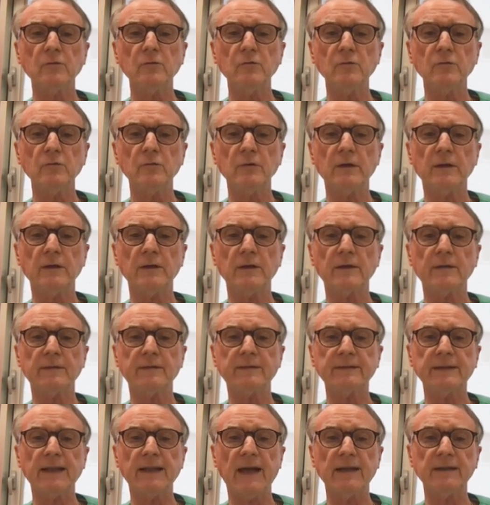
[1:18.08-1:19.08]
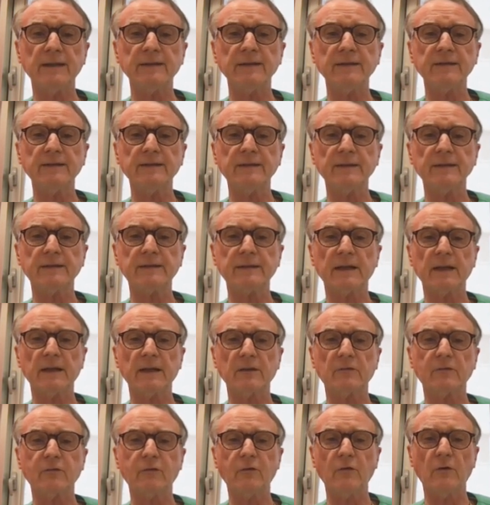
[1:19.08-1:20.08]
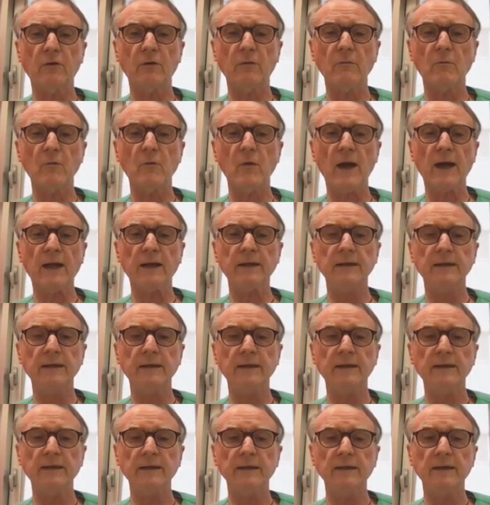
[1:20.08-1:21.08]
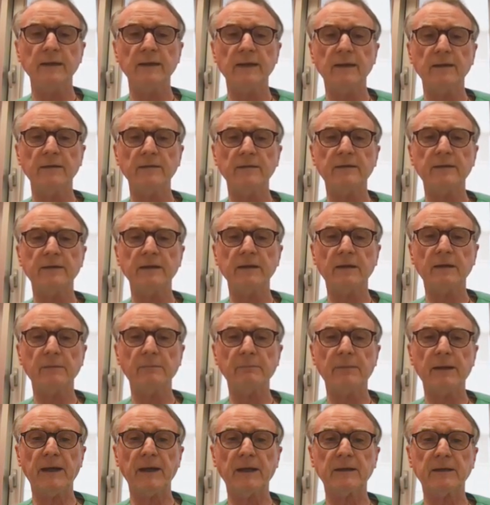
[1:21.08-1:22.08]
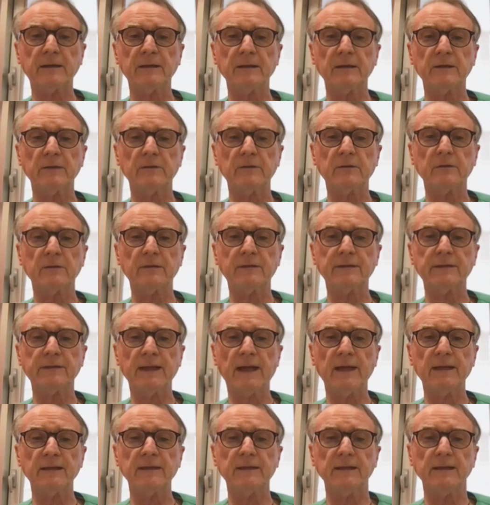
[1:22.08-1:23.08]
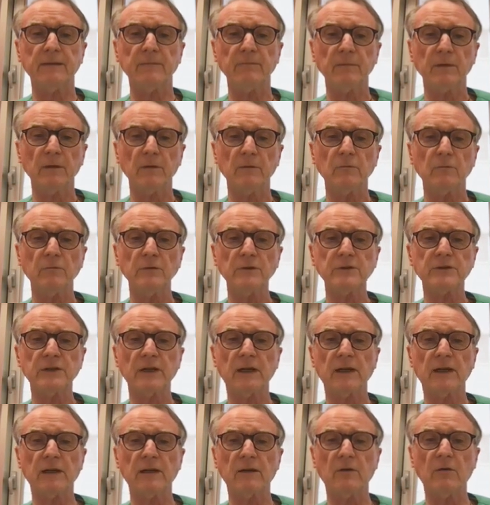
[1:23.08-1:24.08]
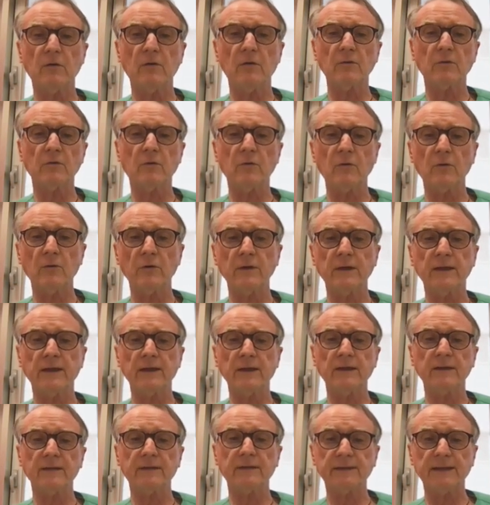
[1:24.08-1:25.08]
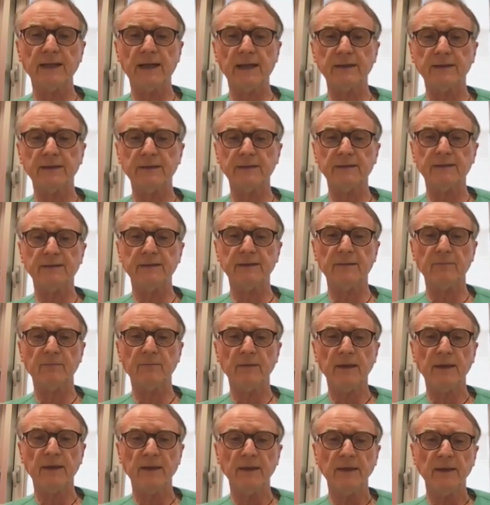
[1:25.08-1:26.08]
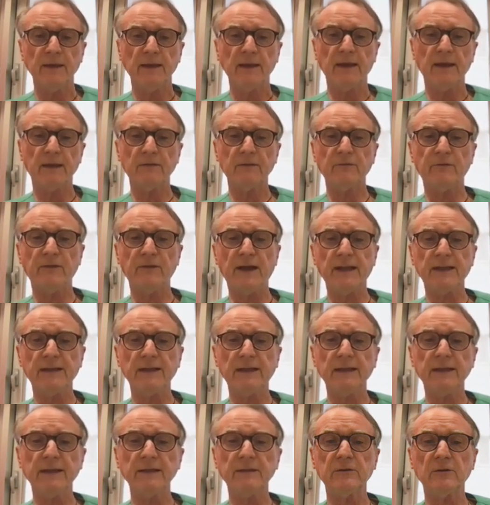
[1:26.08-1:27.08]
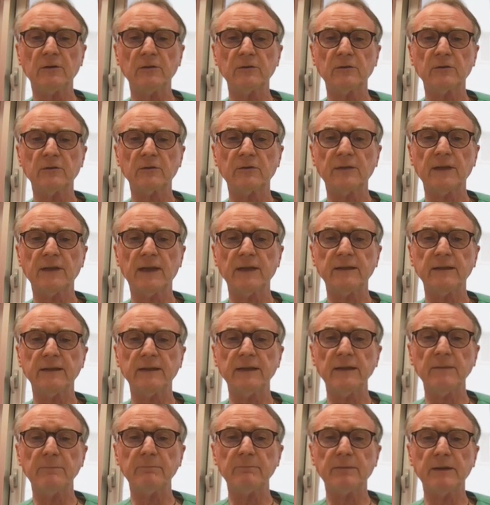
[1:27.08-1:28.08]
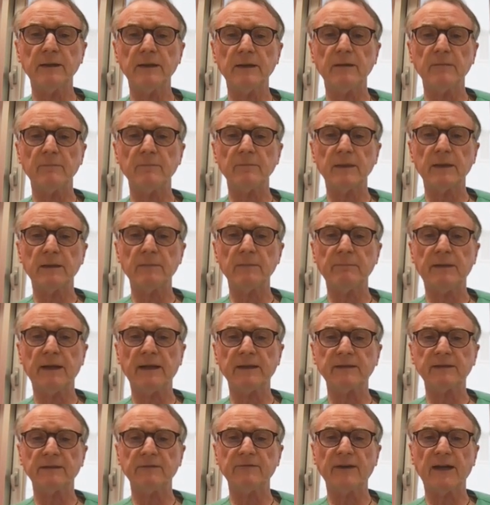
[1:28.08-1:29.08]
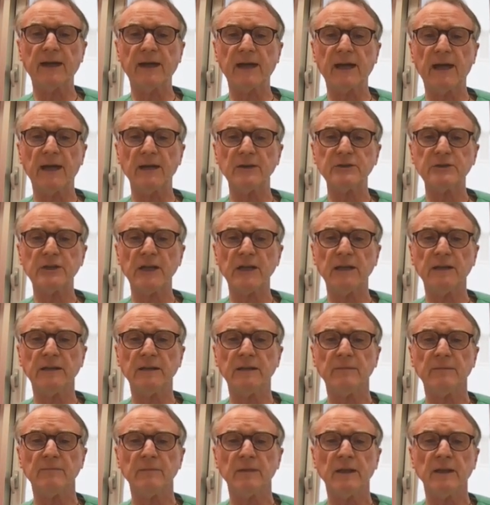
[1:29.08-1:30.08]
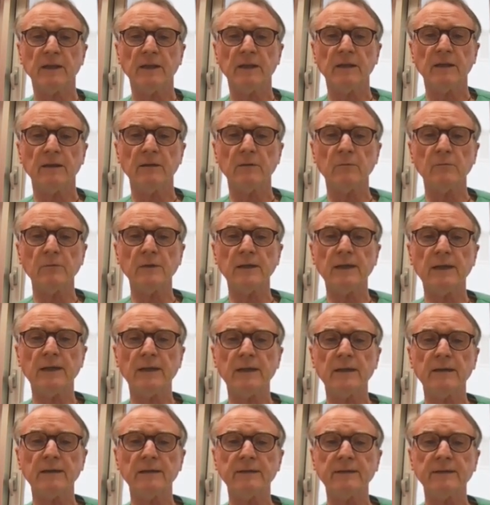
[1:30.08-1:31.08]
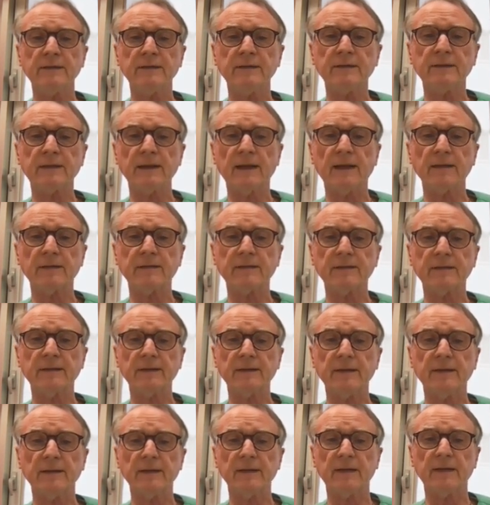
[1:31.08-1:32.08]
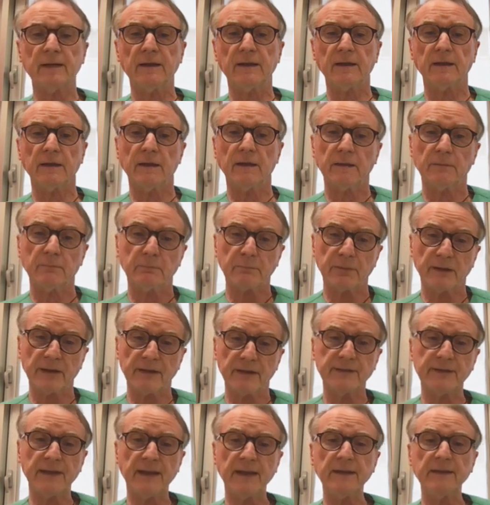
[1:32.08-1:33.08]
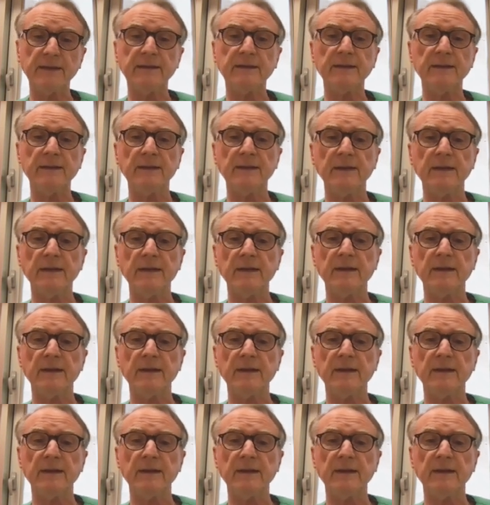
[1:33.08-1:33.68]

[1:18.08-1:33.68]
two studies, Transform 1 and SIRPAC study, which are ongoing studies. And finally, Dr. Sandeep Basavarajaiah will discuss and present